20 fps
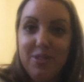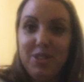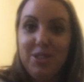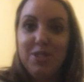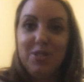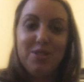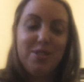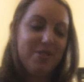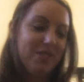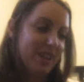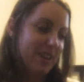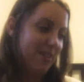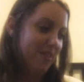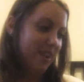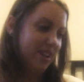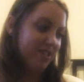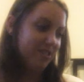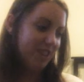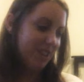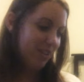first saw it that
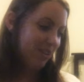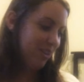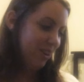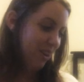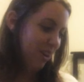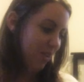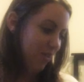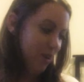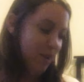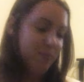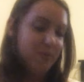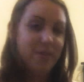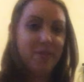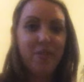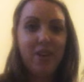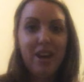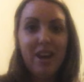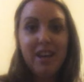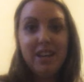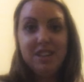I've actually got a whole heap of
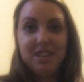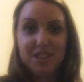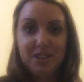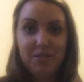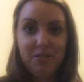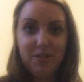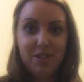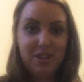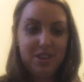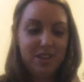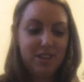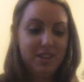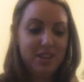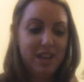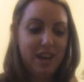different